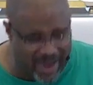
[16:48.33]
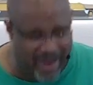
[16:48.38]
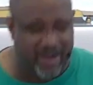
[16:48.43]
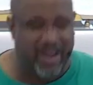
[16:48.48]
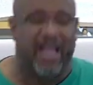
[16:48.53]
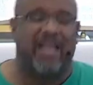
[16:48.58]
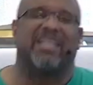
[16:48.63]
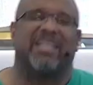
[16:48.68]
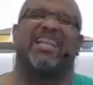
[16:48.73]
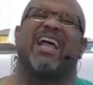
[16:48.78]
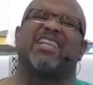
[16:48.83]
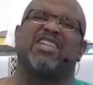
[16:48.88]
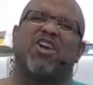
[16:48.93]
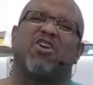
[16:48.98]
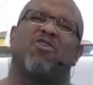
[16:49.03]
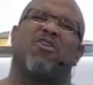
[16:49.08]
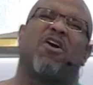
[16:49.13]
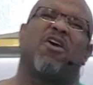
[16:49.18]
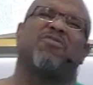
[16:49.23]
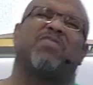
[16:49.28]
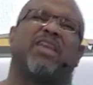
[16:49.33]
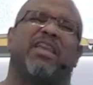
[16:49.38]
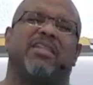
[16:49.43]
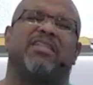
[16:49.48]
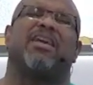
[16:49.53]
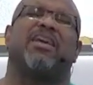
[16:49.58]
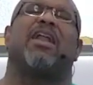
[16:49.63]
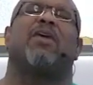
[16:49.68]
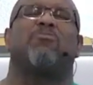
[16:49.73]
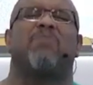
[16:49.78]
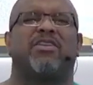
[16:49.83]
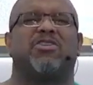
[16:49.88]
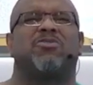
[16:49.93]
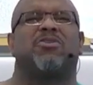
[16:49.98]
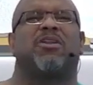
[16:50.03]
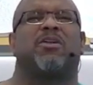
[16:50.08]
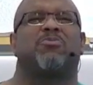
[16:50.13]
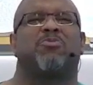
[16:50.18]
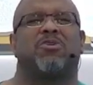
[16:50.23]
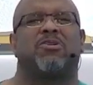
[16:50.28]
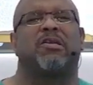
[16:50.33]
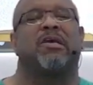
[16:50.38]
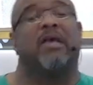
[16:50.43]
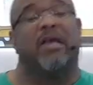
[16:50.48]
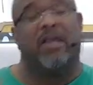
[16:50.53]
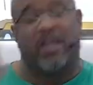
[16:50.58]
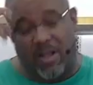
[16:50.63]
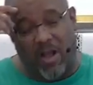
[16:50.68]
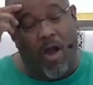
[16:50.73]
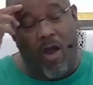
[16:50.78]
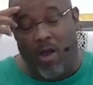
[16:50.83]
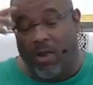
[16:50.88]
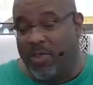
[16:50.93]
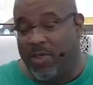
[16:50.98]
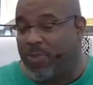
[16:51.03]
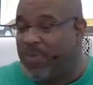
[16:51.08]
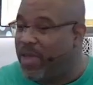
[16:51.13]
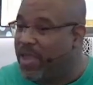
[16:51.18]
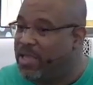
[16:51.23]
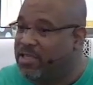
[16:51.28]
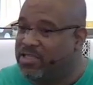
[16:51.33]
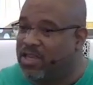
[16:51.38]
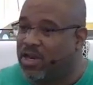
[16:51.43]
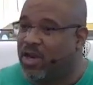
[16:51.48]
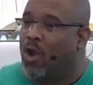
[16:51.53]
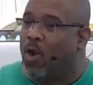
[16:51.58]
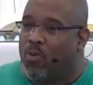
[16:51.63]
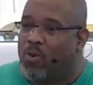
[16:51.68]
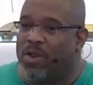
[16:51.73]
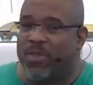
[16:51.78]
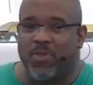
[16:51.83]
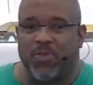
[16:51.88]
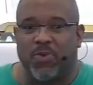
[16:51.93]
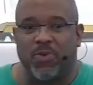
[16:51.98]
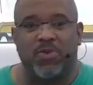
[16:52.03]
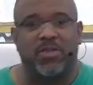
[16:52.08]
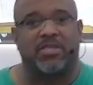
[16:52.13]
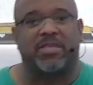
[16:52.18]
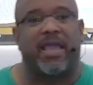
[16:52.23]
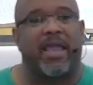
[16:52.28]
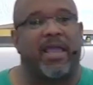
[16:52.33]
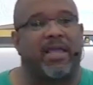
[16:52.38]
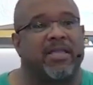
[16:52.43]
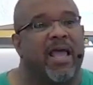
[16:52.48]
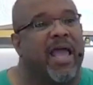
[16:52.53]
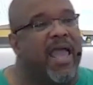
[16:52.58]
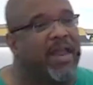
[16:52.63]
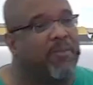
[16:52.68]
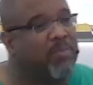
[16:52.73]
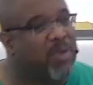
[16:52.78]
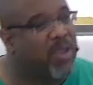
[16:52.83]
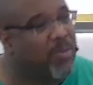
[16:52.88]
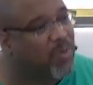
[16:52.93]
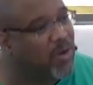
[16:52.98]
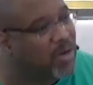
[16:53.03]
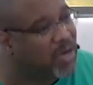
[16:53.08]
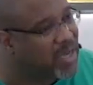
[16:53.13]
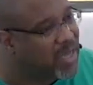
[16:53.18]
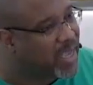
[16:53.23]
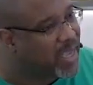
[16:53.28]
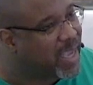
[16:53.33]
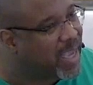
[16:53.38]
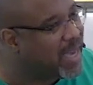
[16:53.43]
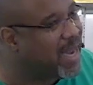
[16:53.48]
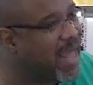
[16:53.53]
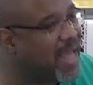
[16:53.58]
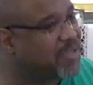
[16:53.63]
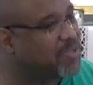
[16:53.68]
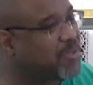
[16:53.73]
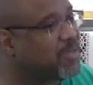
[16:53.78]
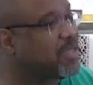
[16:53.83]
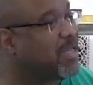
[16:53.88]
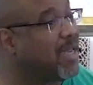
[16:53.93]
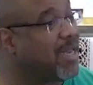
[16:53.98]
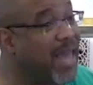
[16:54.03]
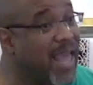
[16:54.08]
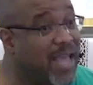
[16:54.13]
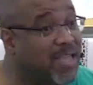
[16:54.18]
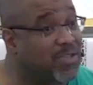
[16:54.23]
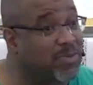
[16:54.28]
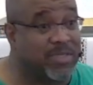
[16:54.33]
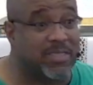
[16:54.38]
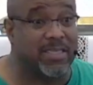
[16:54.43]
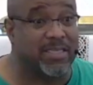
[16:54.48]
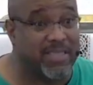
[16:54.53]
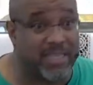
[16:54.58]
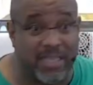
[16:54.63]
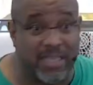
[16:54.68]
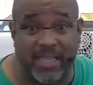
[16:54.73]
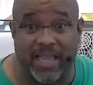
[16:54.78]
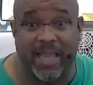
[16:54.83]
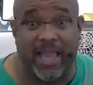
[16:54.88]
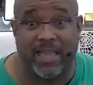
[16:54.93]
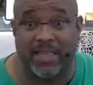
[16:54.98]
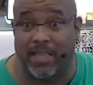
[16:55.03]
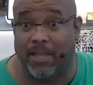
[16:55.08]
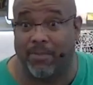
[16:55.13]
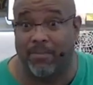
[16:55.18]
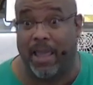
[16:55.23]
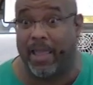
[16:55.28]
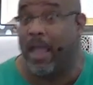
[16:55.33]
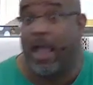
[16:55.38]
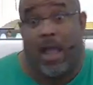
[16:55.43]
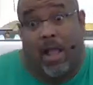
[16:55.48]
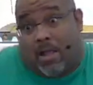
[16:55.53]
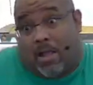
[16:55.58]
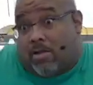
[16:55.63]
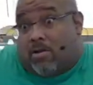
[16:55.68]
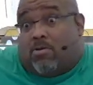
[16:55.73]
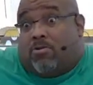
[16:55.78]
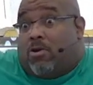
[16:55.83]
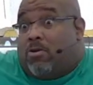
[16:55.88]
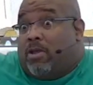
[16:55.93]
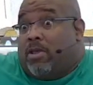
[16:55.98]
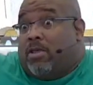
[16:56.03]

Did I turn off the Did I make sure I put all the things that are running through his head? And people are looking at Lazarus, and Lazarus is looking at them like, I don't know either.